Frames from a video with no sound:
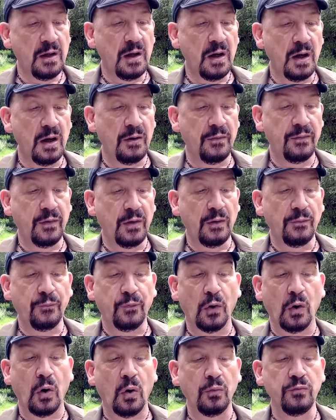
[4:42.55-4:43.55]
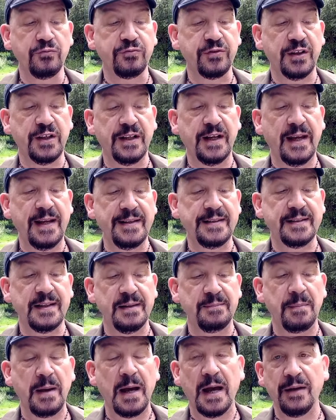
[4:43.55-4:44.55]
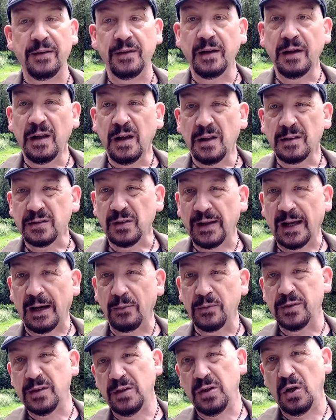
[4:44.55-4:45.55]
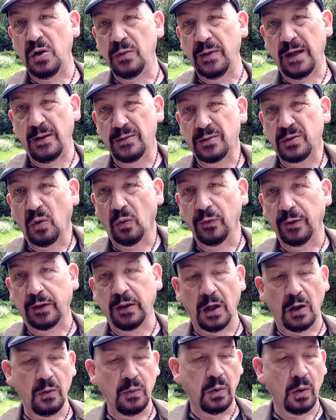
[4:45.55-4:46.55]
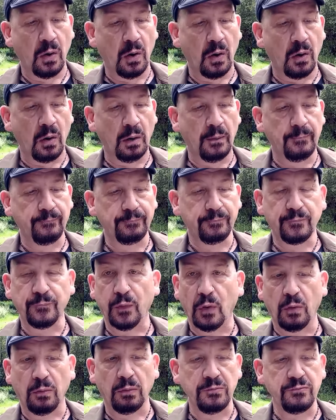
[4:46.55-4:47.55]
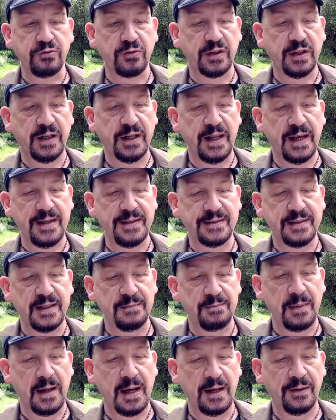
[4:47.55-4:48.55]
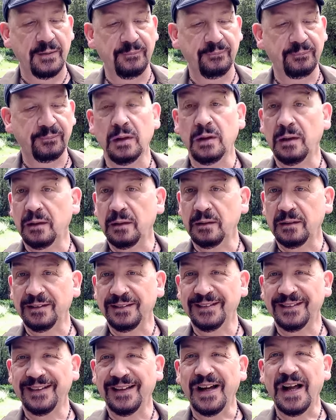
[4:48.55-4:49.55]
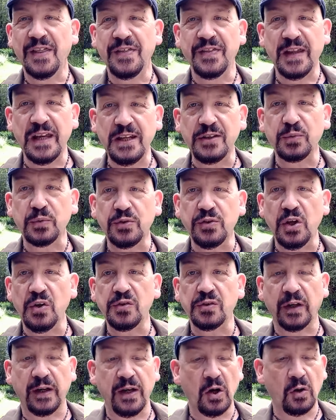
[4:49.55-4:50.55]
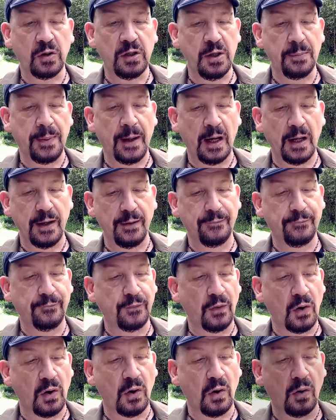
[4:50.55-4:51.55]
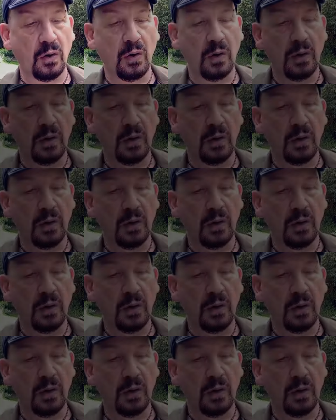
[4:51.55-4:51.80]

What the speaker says: of 480 men, so that was a unit, it was called a cohort, 480 men, and these would usually occupy a fort.